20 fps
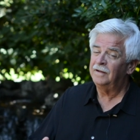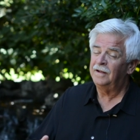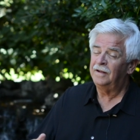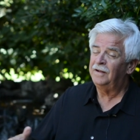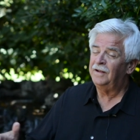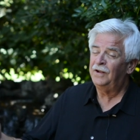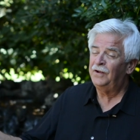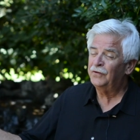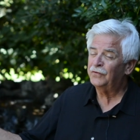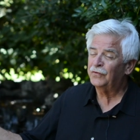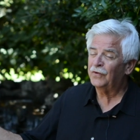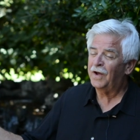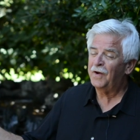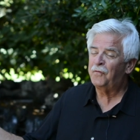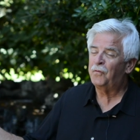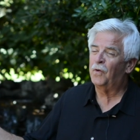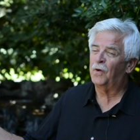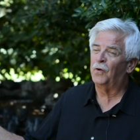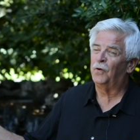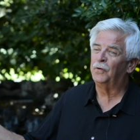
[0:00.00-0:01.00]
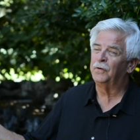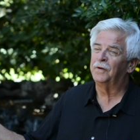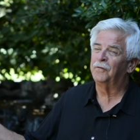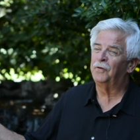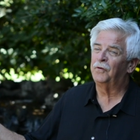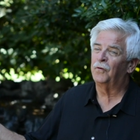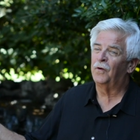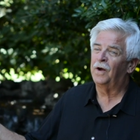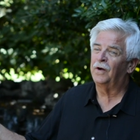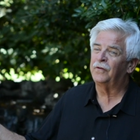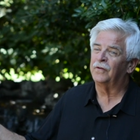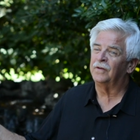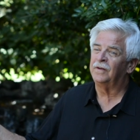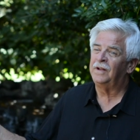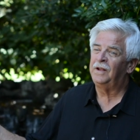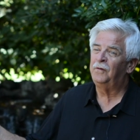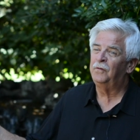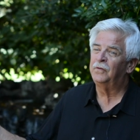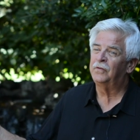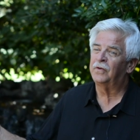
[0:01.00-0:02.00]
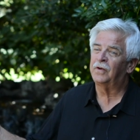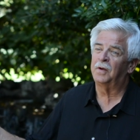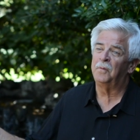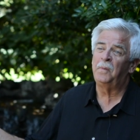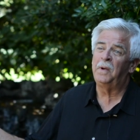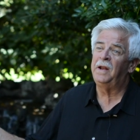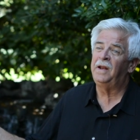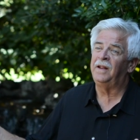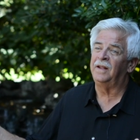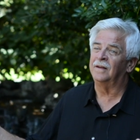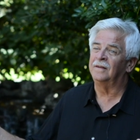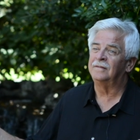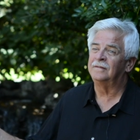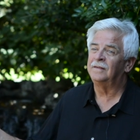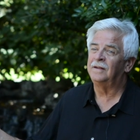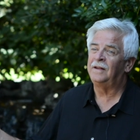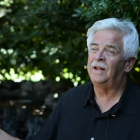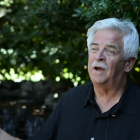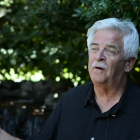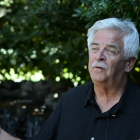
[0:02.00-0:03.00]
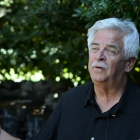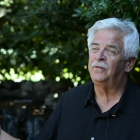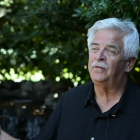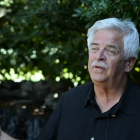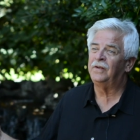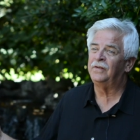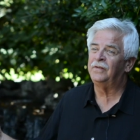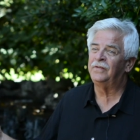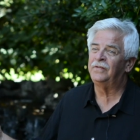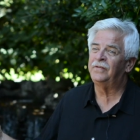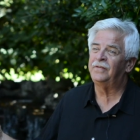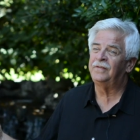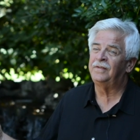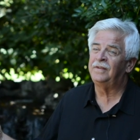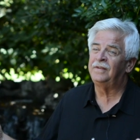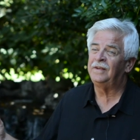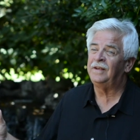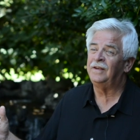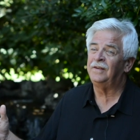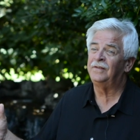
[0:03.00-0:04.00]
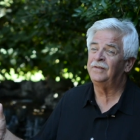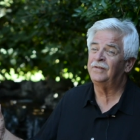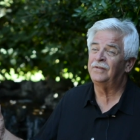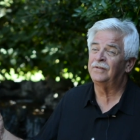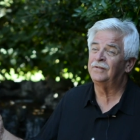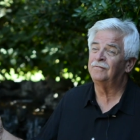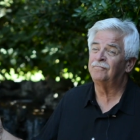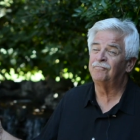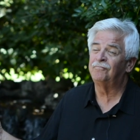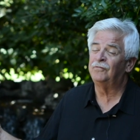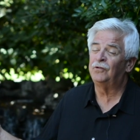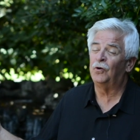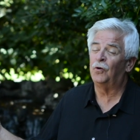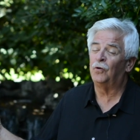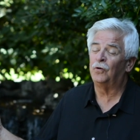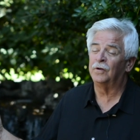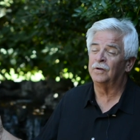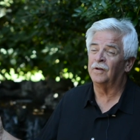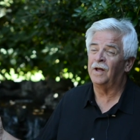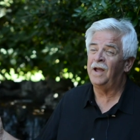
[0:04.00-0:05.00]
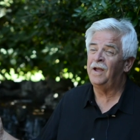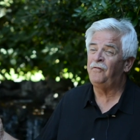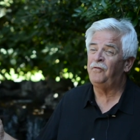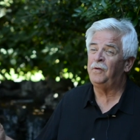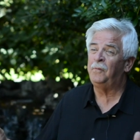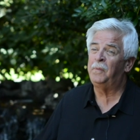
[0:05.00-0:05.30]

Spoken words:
His life went a whole different direction. He was a comedian, and that was his goal in life.